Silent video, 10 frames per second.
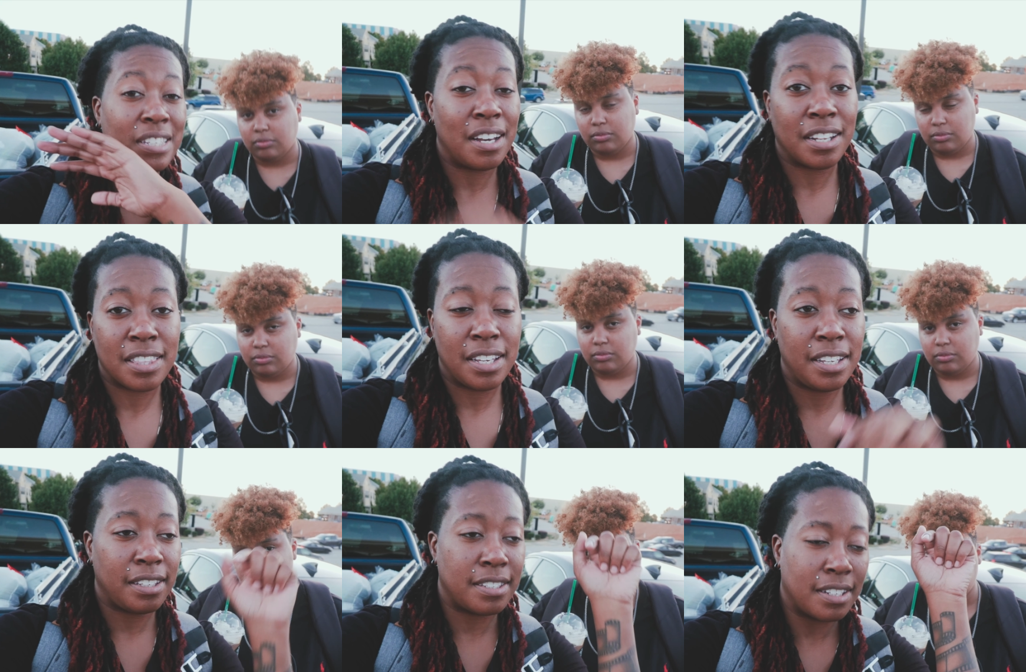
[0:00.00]
Speaker 1: a ton of
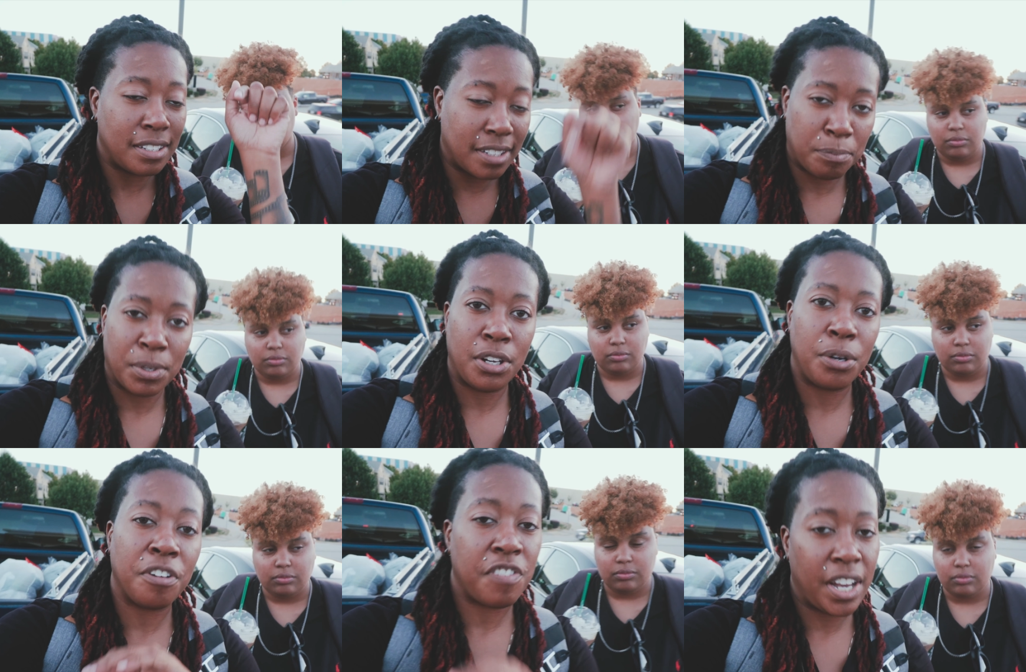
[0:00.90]
things. Link
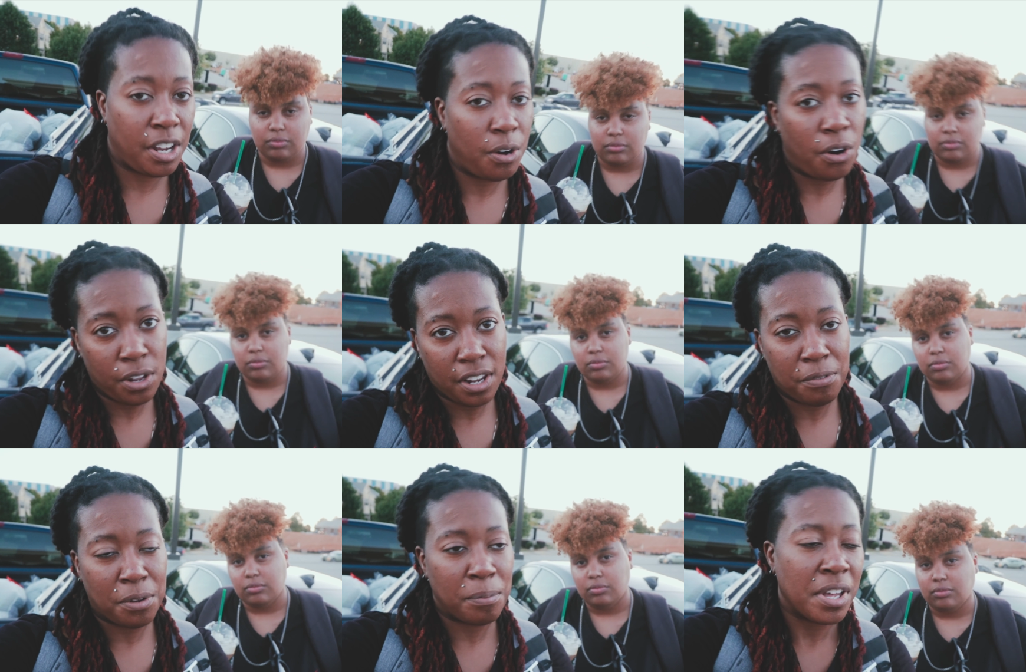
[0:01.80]
below to find out all
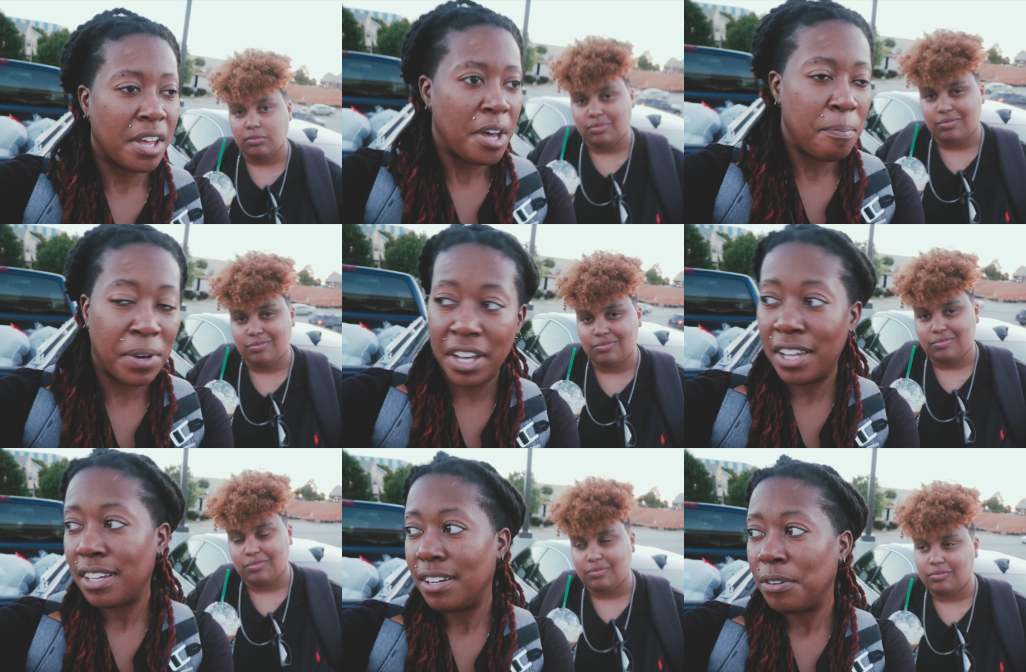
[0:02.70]
of them.
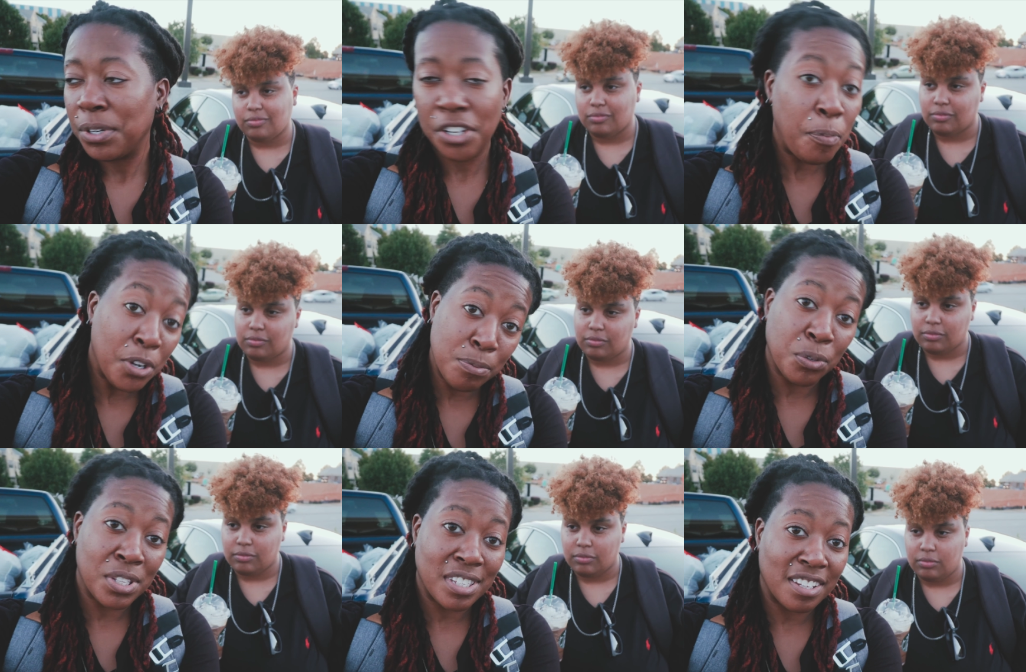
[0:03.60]
But we're gonna put them
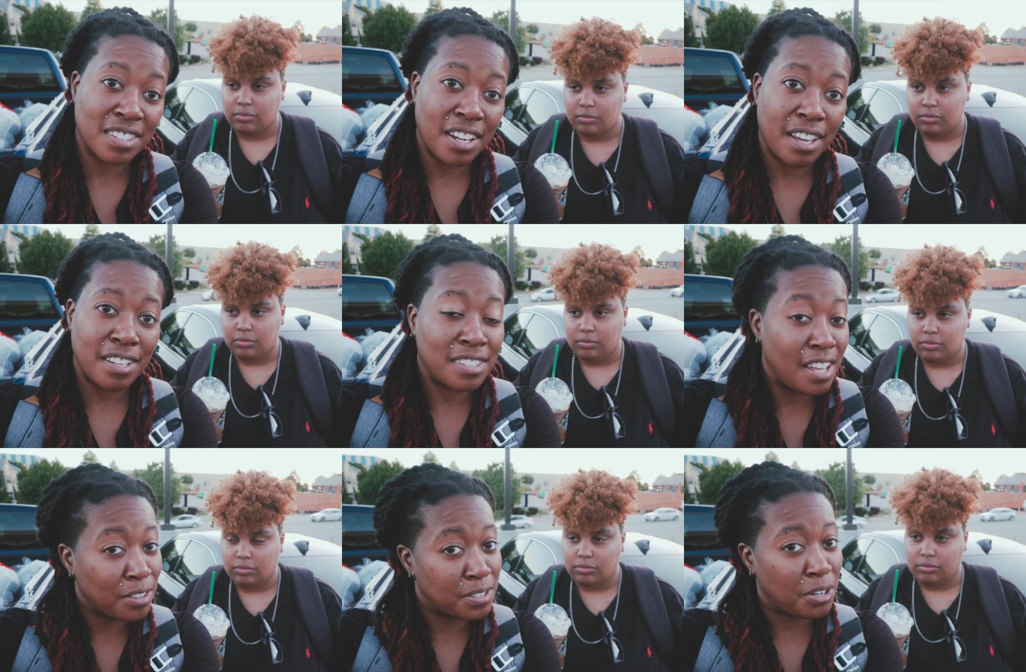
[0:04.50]
through the test today, see
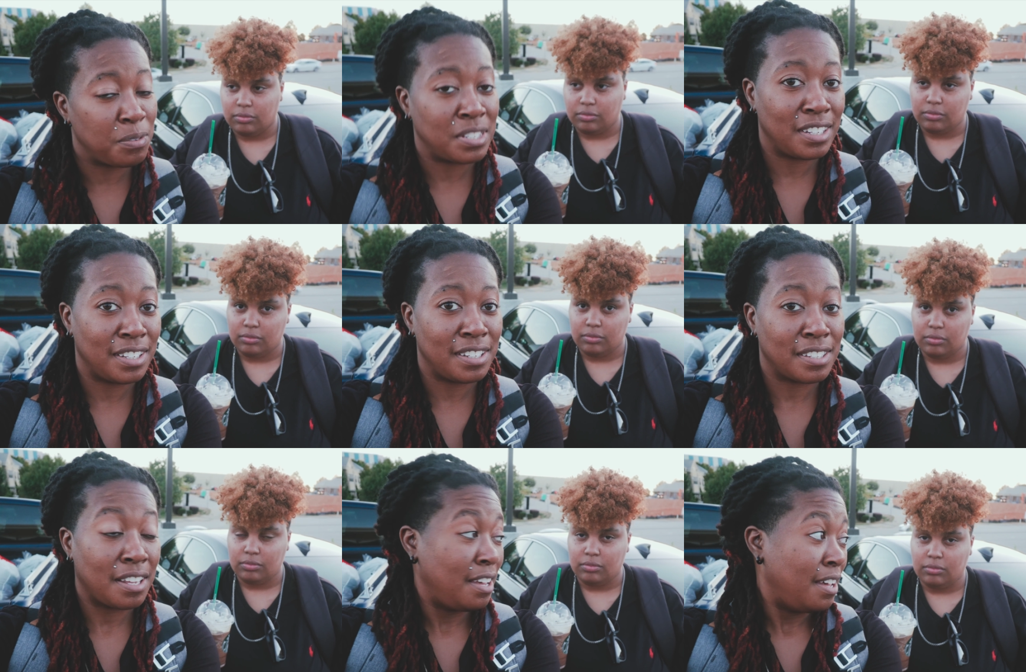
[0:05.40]
how the service is,
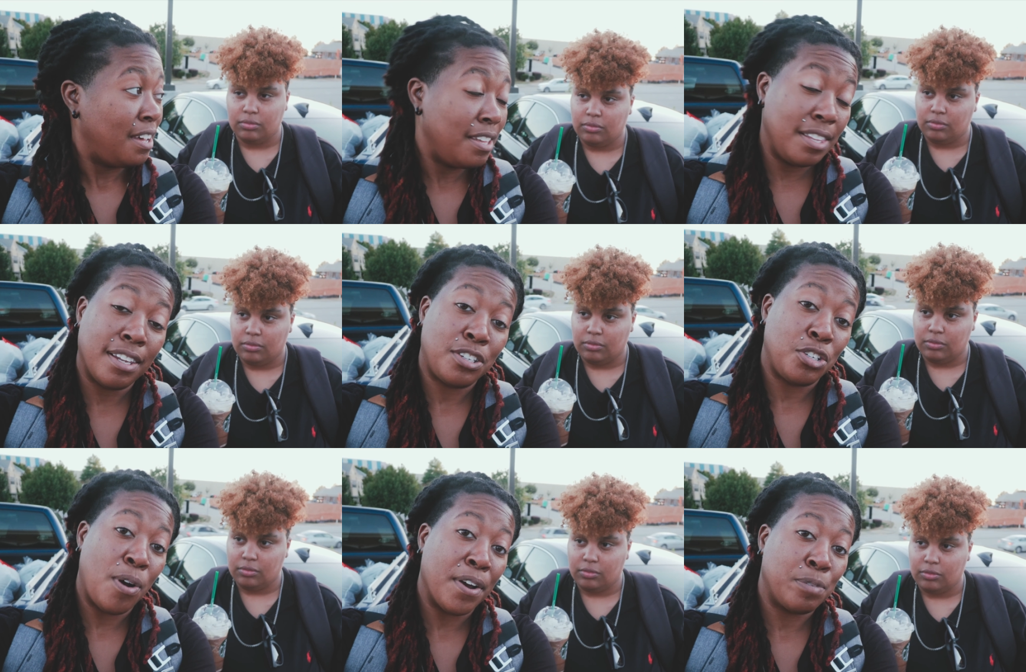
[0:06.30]
and then let you know our